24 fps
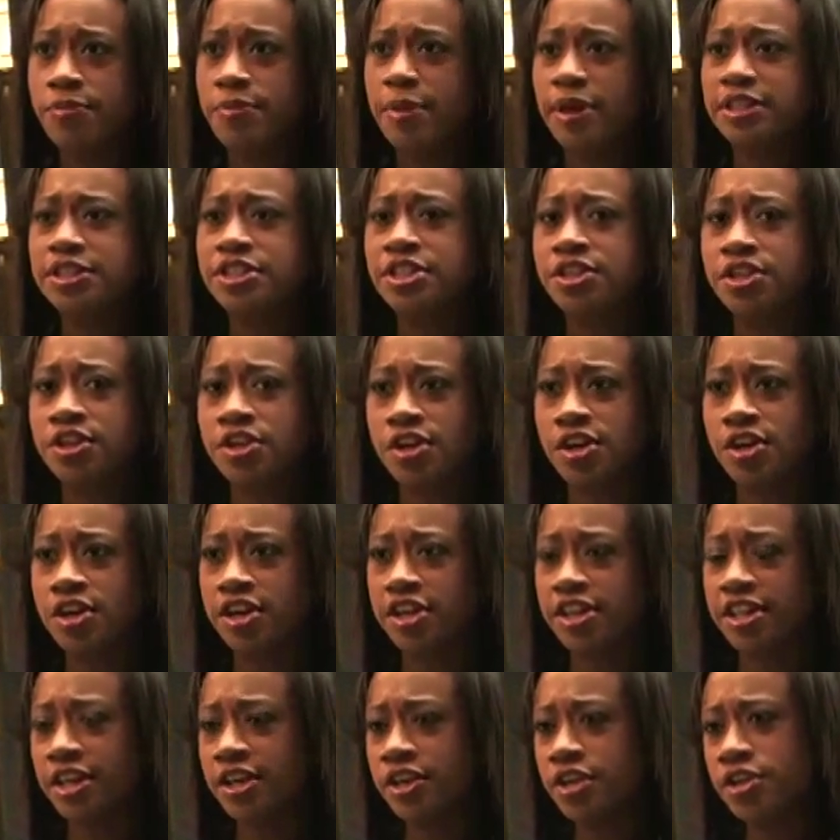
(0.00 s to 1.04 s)
you mentioned
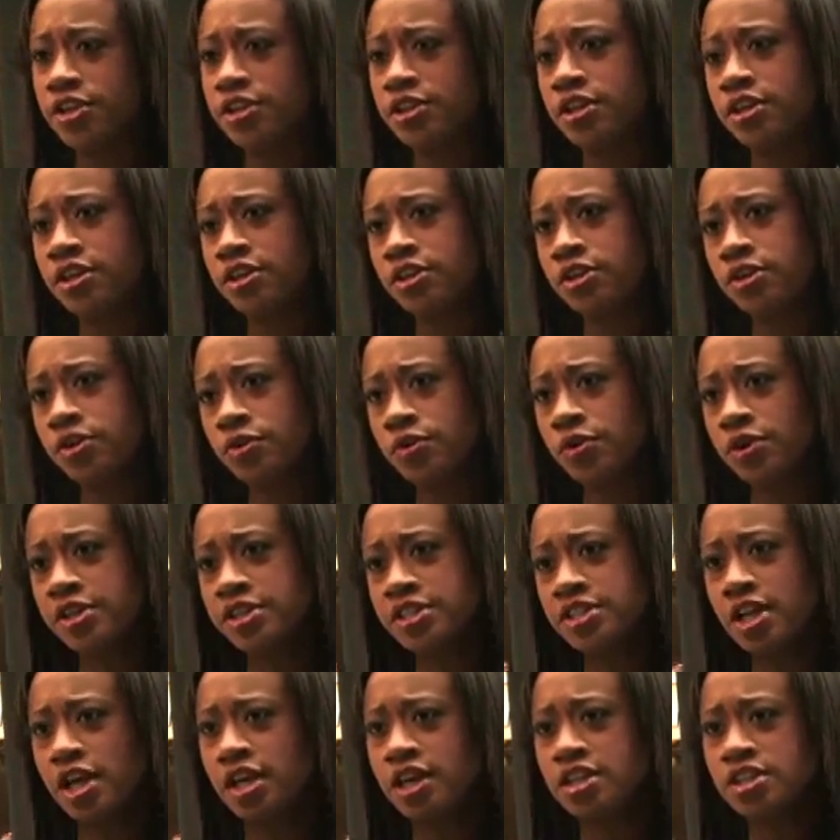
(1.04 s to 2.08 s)
earlier that the euro
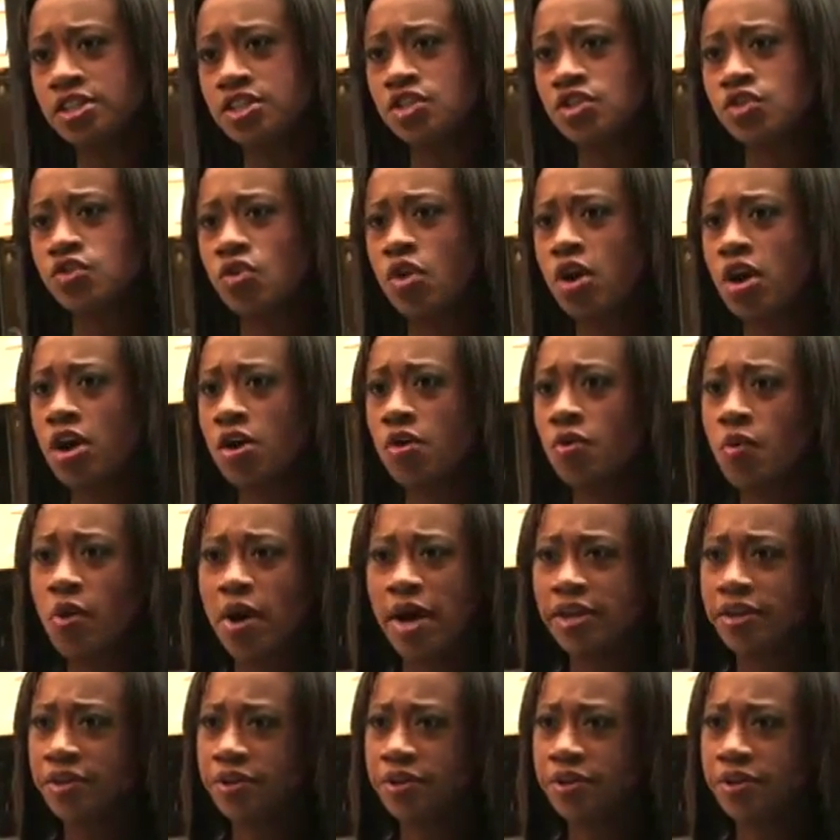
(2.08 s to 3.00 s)
is not as strong. Why